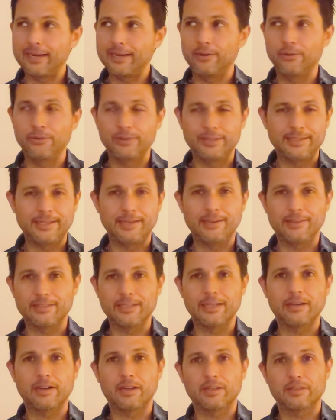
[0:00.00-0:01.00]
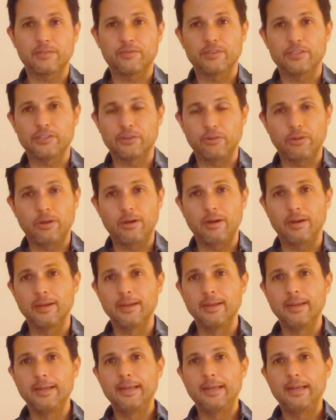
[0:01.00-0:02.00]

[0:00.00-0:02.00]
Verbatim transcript: I can only stay on TikTok for so long.